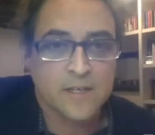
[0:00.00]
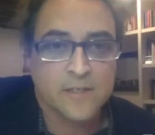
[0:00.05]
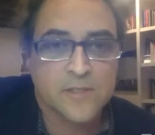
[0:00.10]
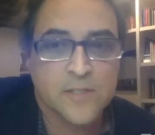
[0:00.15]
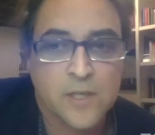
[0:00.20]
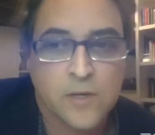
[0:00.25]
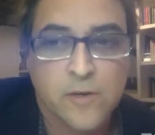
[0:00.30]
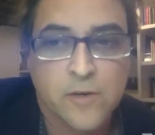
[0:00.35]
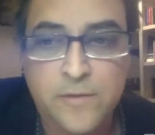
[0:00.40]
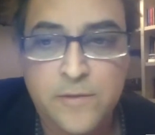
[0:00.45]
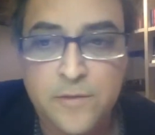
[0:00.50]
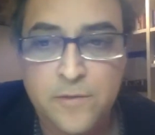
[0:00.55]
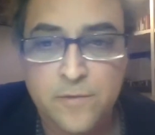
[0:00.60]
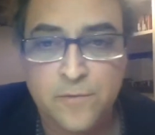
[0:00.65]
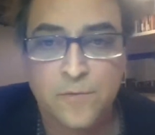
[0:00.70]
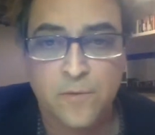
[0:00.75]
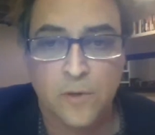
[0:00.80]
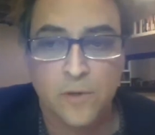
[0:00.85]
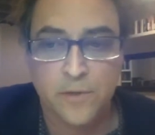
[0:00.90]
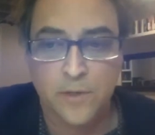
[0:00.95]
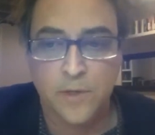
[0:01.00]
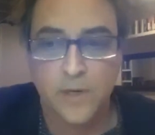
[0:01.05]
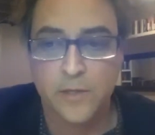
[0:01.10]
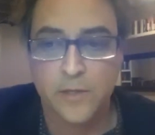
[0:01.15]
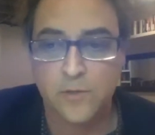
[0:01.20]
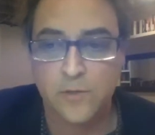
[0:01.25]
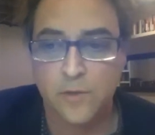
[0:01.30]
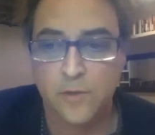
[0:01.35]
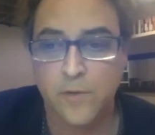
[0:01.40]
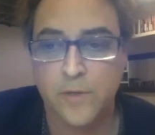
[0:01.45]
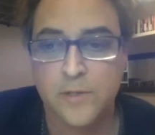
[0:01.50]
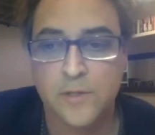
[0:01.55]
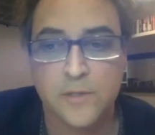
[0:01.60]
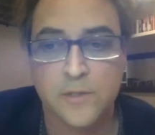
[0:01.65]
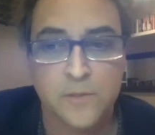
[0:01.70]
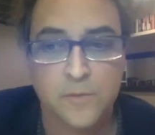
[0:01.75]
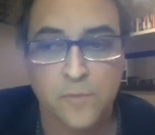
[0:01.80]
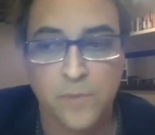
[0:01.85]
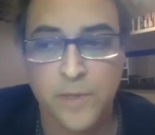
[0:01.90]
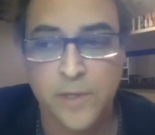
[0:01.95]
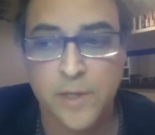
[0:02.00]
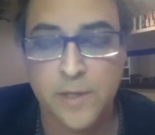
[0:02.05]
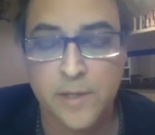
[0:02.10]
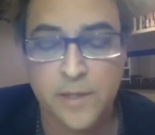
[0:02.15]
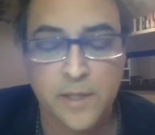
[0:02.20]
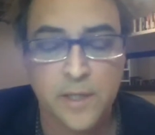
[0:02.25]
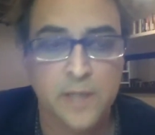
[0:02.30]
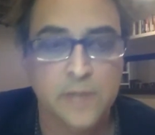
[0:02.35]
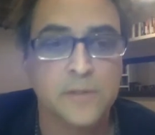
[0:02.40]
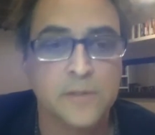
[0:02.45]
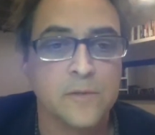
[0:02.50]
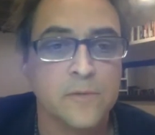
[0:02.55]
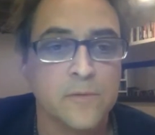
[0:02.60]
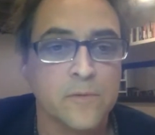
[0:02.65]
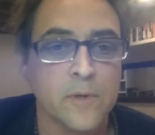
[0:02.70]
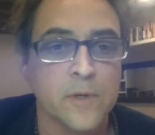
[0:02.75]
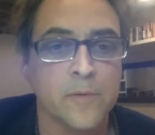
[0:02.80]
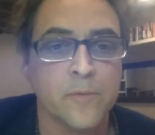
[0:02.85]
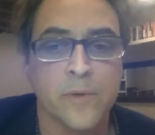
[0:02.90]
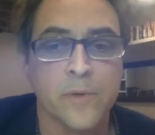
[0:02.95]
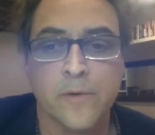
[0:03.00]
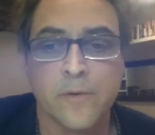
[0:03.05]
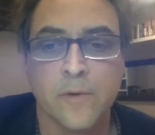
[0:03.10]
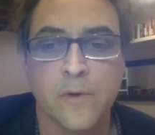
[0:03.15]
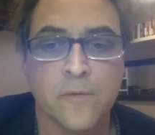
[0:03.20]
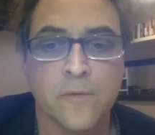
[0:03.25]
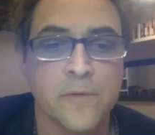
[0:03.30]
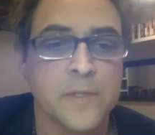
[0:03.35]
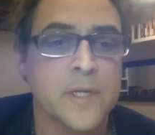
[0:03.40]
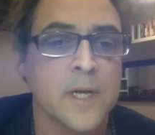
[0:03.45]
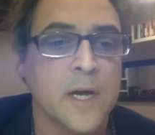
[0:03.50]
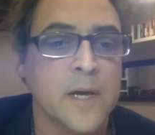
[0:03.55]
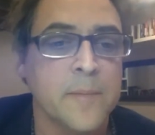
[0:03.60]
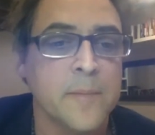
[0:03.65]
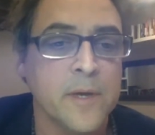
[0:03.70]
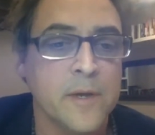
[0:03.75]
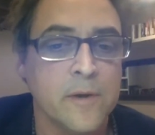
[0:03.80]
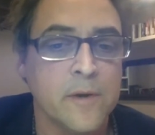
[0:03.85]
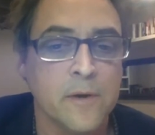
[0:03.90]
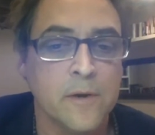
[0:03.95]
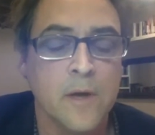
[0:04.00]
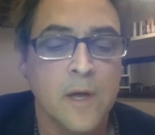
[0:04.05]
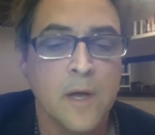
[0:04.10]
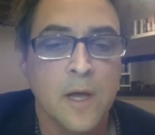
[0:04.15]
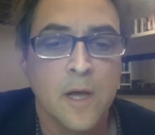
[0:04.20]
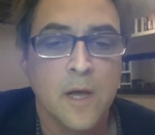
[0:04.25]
And sorry to all the extra questions we didn't get to. We were over time here.